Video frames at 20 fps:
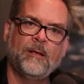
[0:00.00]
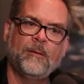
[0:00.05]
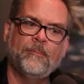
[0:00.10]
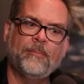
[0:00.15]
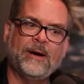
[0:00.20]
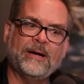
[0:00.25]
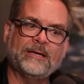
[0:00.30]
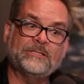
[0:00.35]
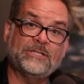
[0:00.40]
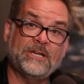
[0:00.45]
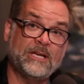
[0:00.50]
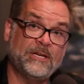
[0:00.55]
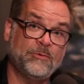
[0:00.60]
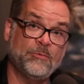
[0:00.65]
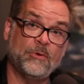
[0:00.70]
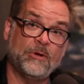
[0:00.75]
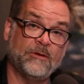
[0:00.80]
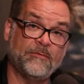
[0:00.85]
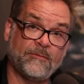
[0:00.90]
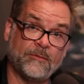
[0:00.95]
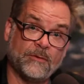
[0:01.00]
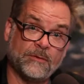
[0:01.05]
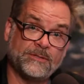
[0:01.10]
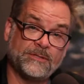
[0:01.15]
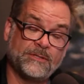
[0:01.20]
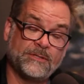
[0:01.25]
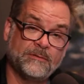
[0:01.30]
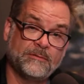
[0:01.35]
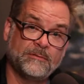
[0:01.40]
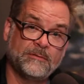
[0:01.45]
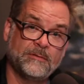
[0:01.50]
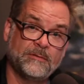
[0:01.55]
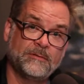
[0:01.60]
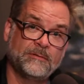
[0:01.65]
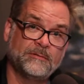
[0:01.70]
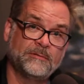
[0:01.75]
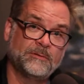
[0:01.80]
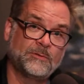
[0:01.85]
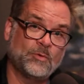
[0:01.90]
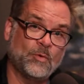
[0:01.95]
by January 1st,
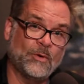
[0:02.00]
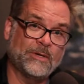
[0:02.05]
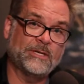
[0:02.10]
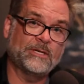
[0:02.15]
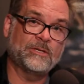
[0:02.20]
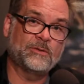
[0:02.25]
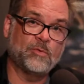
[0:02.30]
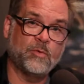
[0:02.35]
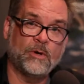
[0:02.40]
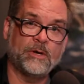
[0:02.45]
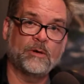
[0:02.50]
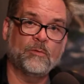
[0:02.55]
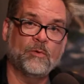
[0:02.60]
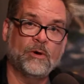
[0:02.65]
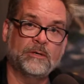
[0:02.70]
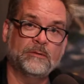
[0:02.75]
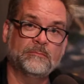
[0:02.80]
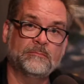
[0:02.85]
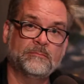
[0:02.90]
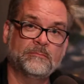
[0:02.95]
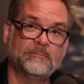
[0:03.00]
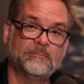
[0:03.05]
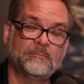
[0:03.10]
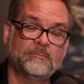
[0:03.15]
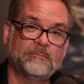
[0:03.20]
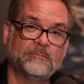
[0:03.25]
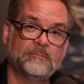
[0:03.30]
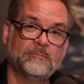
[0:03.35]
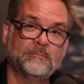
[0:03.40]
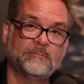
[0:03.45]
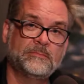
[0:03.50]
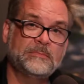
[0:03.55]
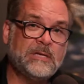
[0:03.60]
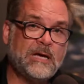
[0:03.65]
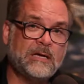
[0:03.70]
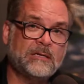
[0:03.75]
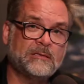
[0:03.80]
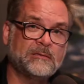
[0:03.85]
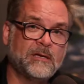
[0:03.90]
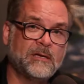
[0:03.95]
2021.
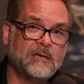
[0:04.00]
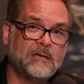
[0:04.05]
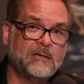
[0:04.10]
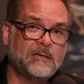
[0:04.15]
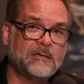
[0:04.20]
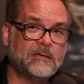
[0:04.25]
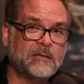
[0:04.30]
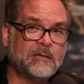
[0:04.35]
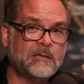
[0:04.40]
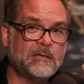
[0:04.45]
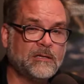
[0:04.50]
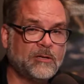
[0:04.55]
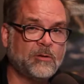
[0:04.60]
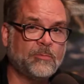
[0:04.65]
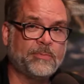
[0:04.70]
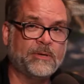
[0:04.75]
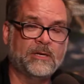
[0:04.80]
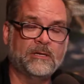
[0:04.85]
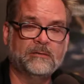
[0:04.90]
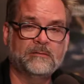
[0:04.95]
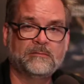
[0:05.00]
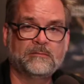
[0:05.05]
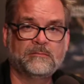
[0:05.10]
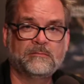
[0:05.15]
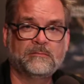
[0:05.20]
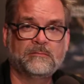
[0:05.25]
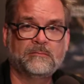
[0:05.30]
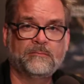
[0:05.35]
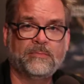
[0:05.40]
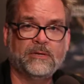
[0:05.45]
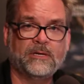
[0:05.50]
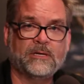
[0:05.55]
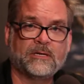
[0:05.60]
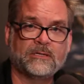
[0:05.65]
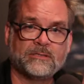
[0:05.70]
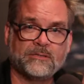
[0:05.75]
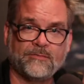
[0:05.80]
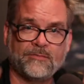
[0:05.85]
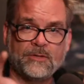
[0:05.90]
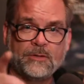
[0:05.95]
Not in a little bit
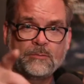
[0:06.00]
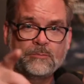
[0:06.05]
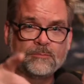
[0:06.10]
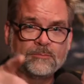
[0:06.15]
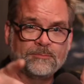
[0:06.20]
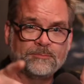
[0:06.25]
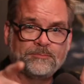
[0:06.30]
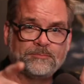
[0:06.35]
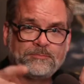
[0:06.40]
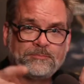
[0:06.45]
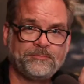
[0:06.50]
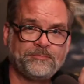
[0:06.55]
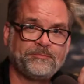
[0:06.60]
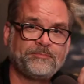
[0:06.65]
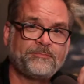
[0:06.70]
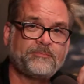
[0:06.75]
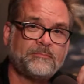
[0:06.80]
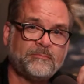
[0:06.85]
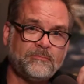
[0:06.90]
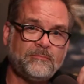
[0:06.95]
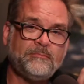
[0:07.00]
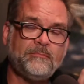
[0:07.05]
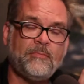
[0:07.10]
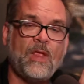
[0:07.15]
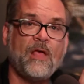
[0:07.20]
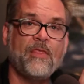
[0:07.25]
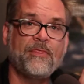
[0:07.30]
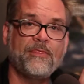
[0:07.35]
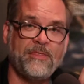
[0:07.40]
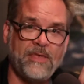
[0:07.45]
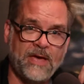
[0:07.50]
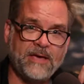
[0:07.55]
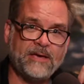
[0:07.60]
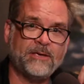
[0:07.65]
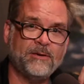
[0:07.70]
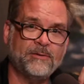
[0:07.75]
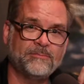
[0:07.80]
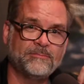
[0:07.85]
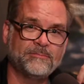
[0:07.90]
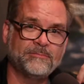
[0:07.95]
because of you. Thank
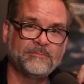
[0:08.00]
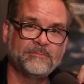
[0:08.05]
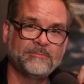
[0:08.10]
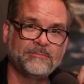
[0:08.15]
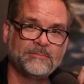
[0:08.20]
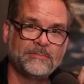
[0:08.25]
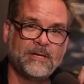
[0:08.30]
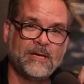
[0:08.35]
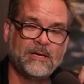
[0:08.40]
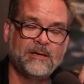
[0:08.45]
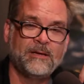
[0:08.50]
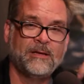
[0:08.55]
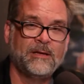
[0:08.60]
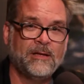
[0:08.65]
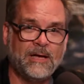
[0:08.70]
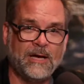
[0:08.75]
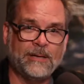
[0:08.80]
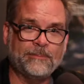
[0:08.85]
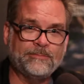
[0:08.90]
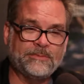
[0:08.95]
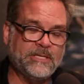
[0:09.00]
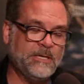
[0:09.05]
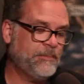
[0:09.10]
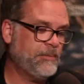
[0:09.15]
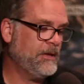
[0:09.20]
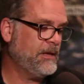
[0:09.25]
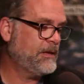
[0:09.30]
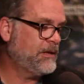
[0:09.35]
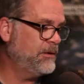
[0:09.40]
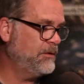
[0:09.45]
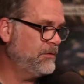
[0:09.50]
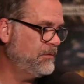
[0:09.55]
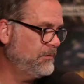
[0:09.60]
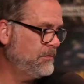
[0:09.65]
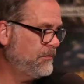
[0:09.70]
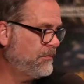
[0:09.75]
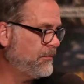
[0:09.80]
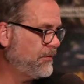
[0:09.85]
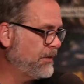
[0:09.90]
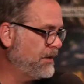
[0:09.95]
you. I'm DP
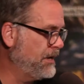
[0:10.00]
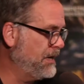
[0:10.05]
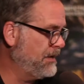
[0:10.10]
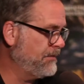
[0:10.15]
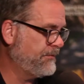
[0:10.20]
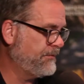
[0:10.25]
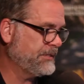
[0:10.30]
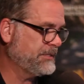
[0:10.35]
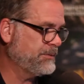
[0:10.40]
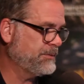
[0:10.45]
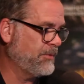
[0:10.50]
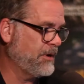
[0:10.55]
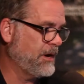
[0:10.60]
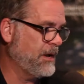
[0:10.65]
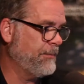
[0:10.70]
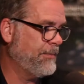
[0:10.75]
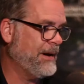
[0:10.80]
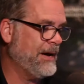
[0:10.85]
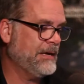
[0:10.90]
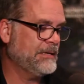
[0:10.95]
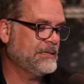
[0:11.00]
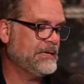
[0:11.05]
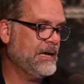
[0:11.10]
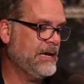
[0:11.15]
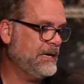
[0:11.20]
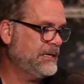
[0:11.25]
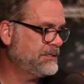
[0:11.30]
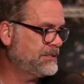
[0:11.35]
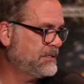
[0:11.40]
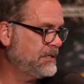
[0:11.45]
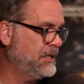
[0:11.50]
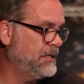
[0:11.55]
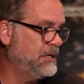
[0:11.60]
Knudten for the Nonfiction Brand podcast.